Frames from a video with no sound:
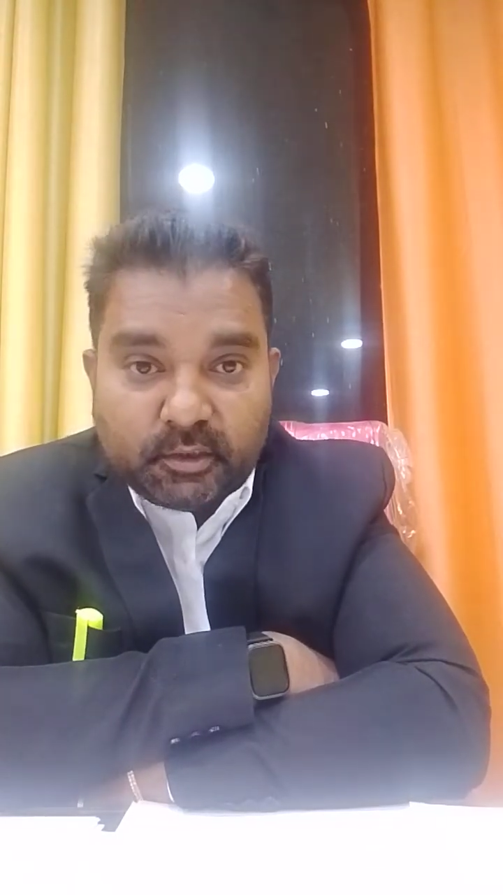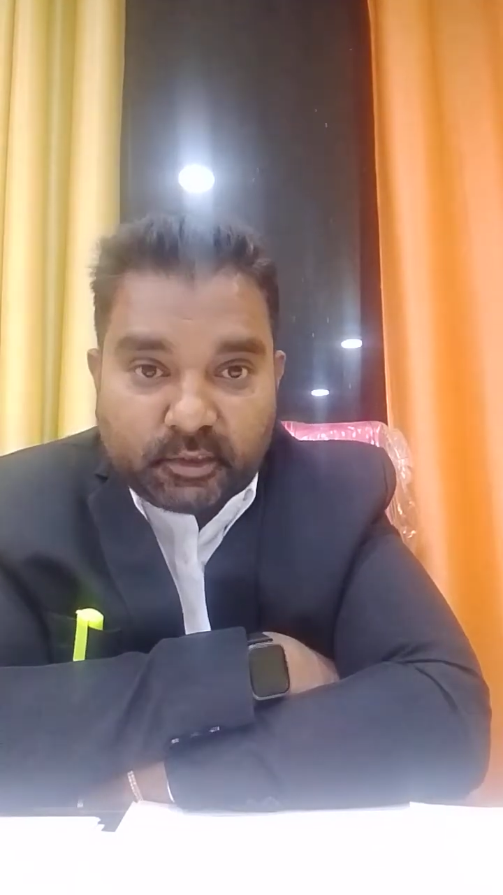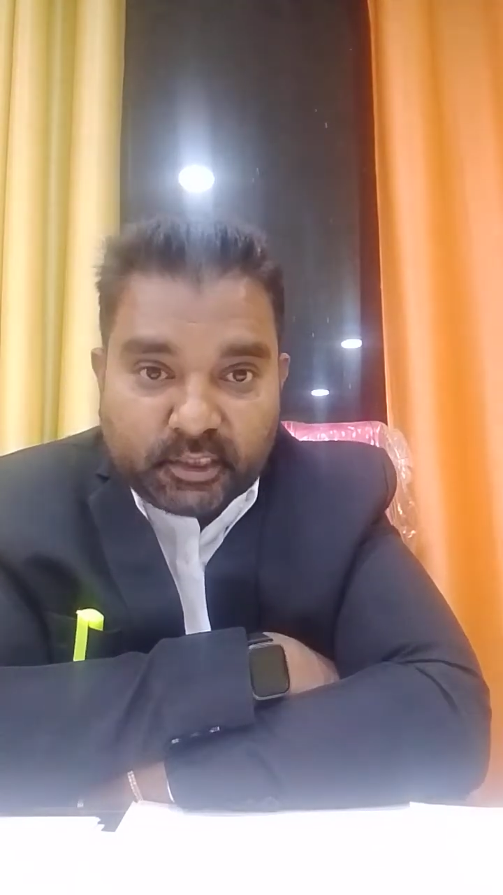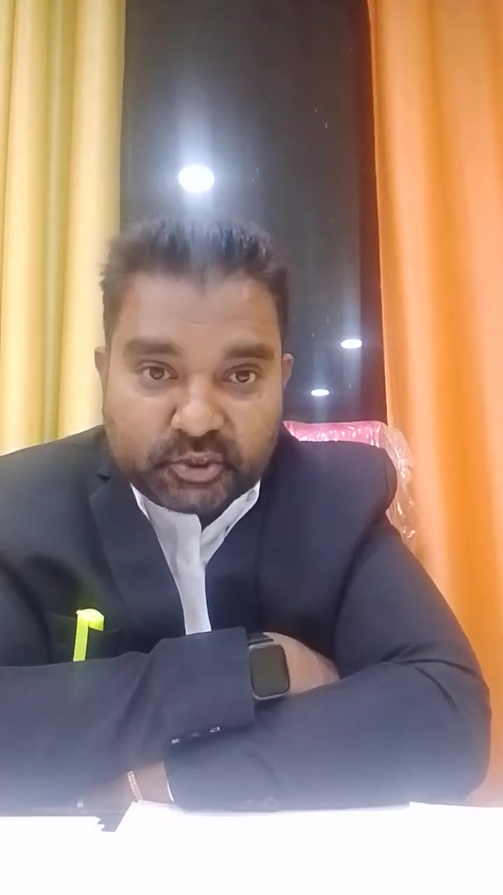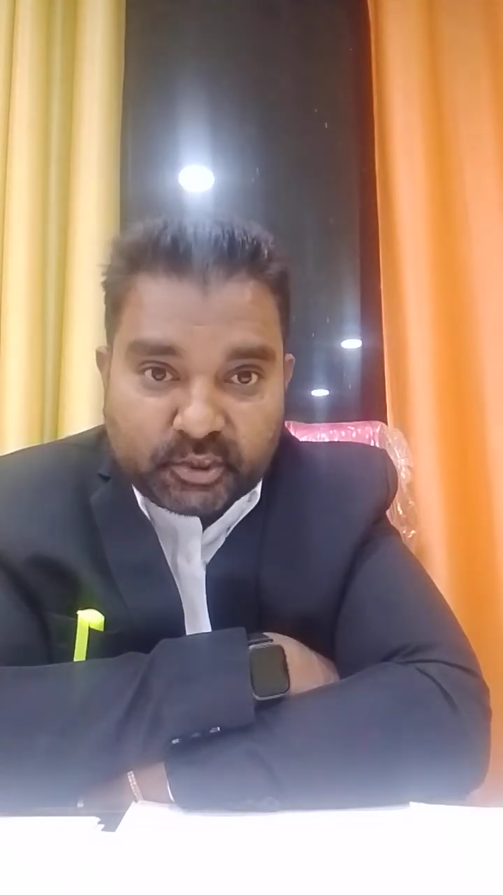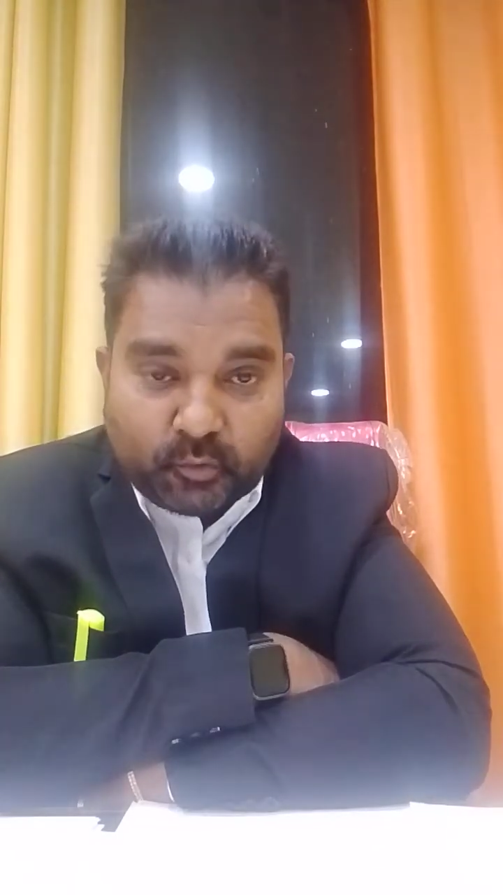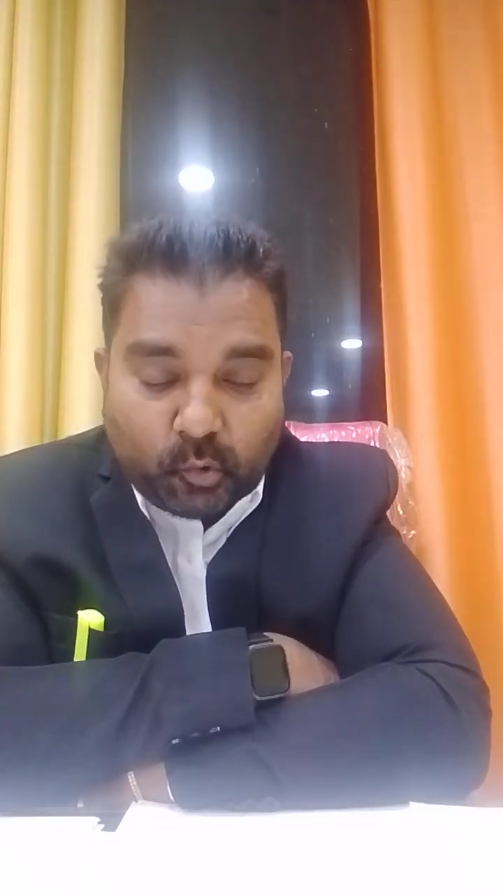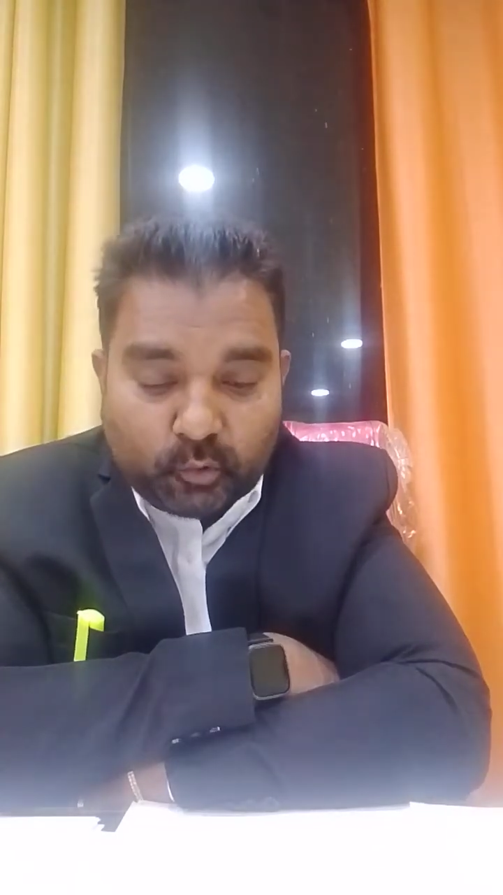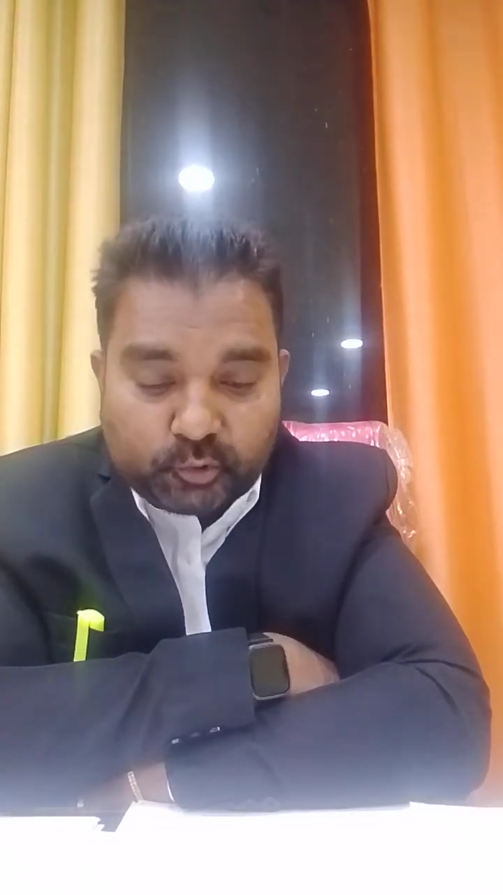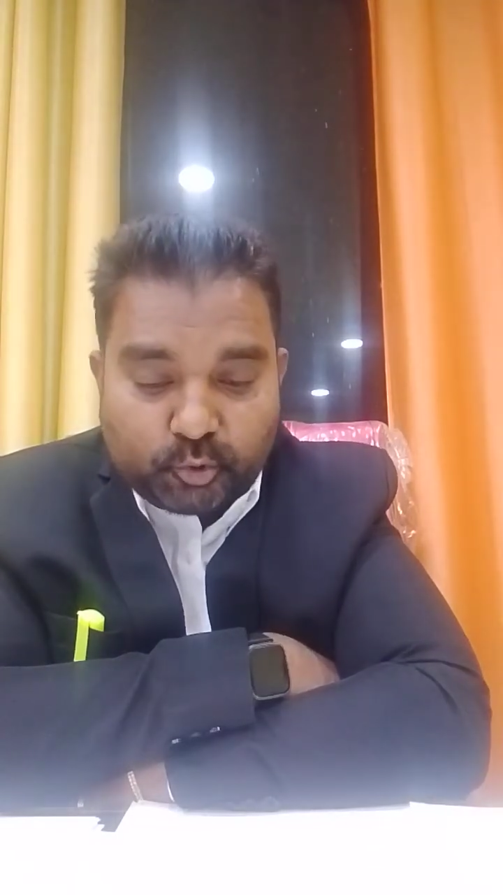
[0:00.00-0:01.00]
they shall
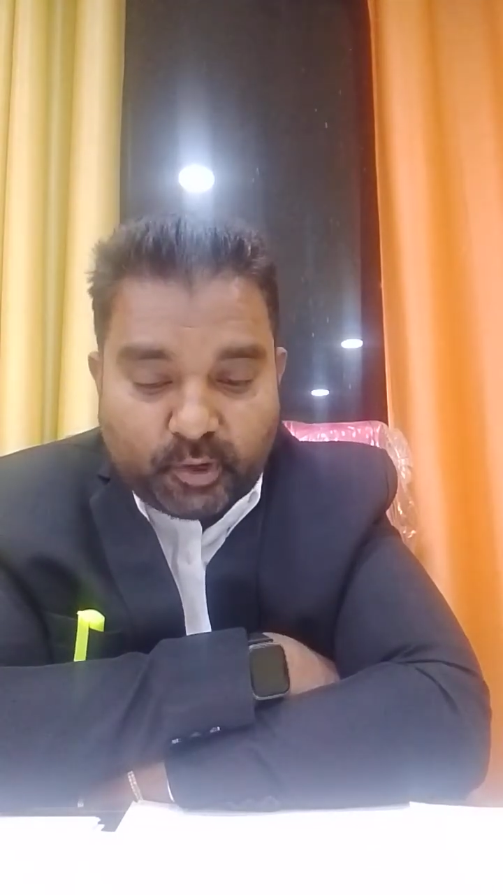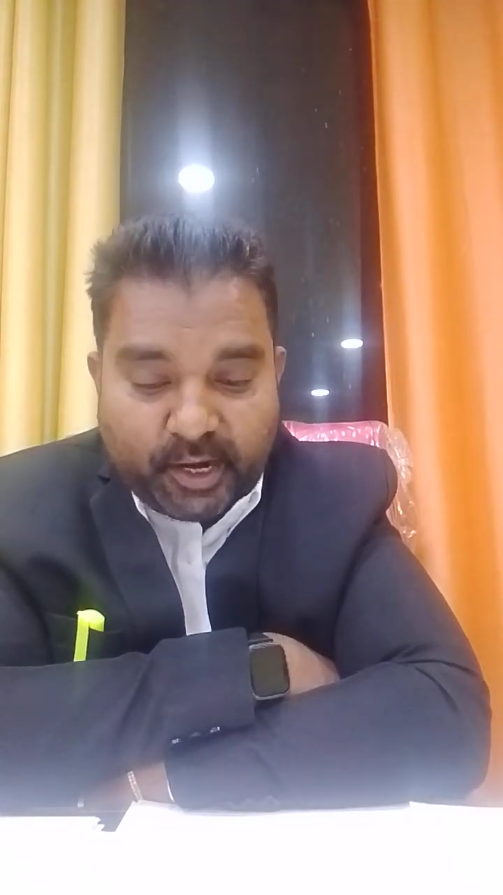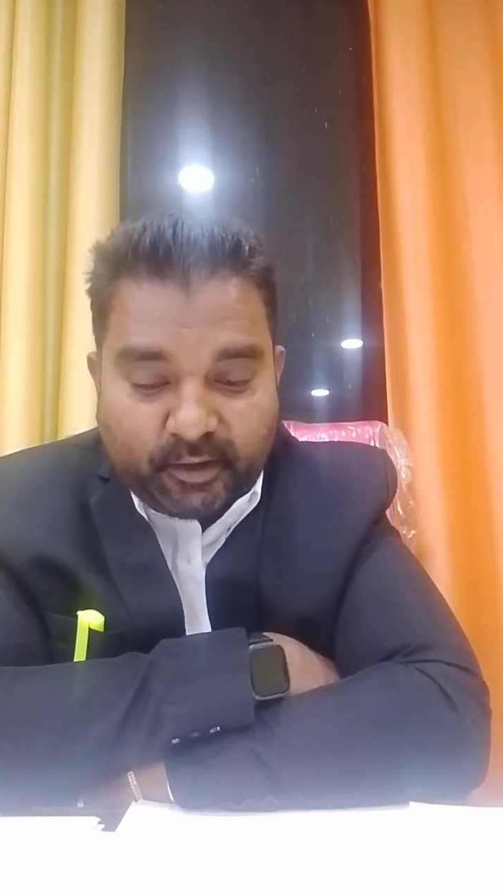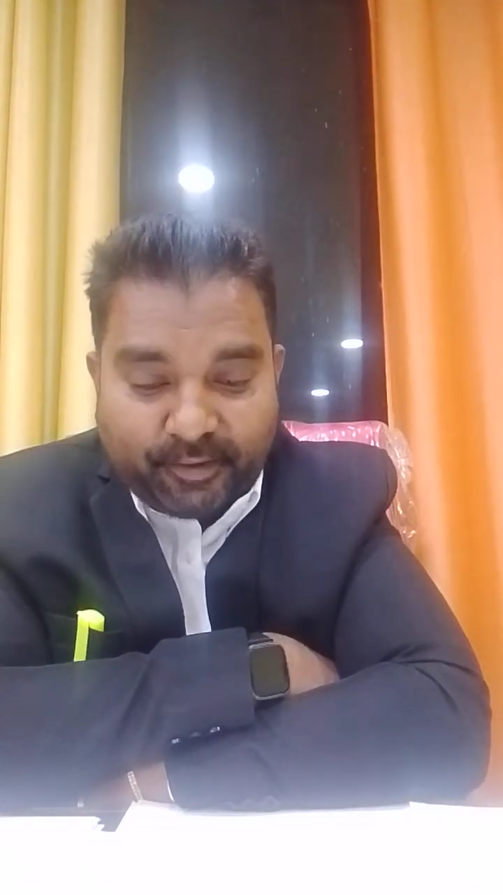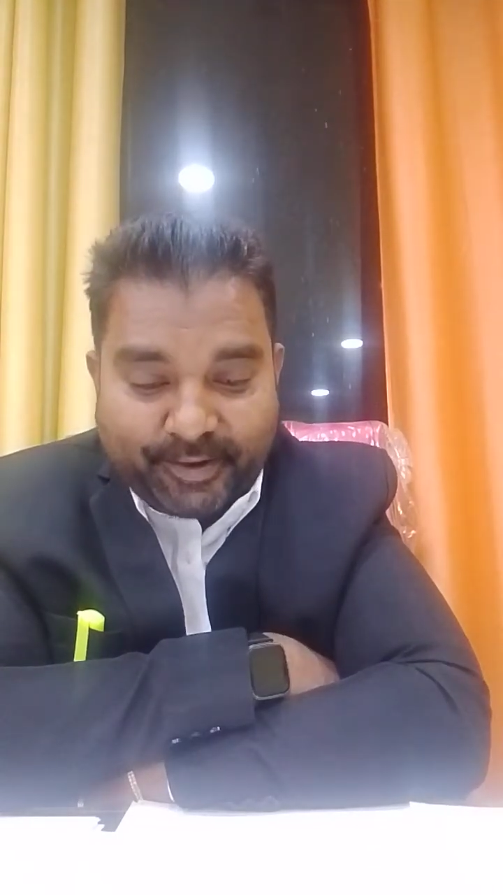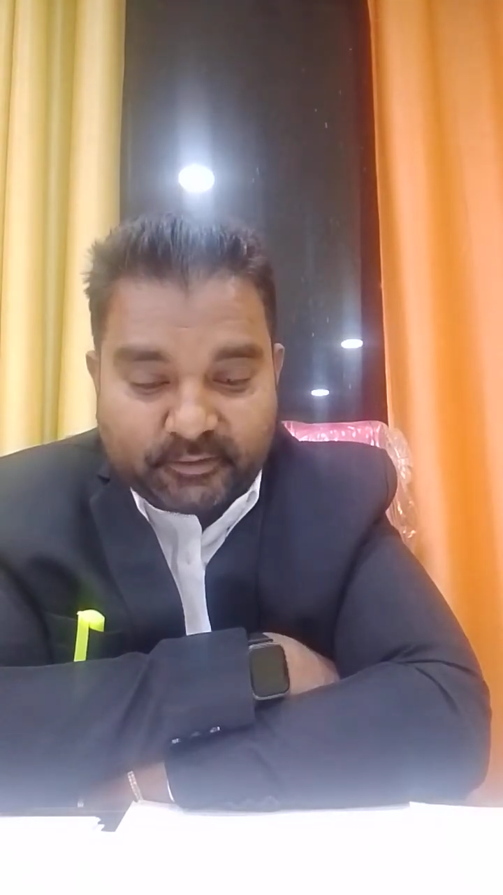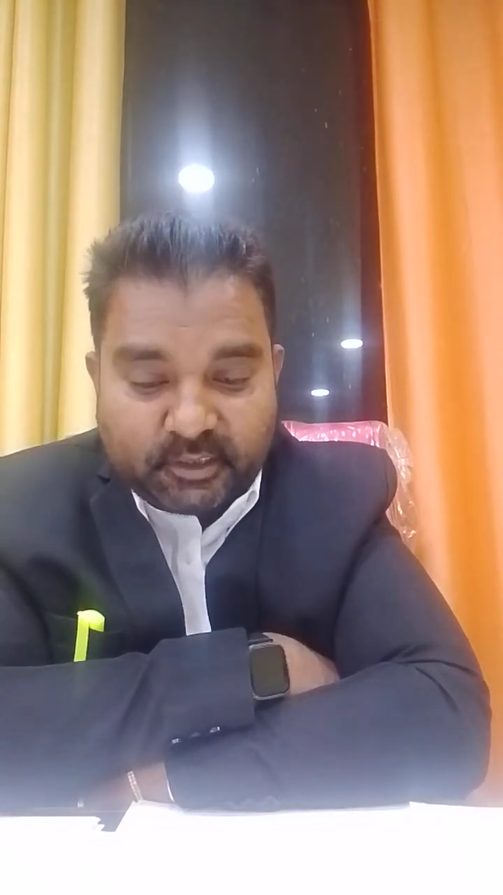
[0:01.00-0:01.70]
also attract